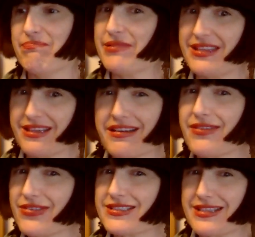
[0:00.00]
But there,
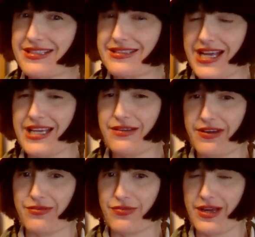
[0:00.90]
even to this day, if
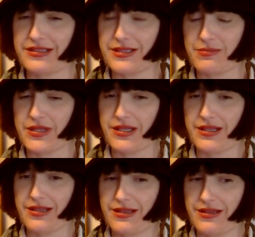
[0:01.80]
I find something
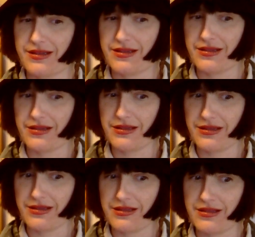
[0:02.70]

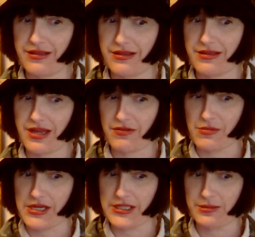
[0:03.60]
that
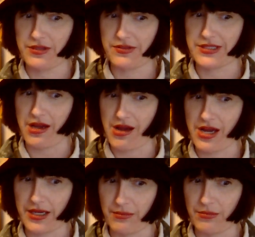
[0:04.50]
reminds me of a
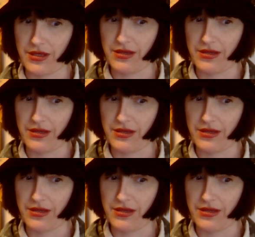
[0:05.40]
time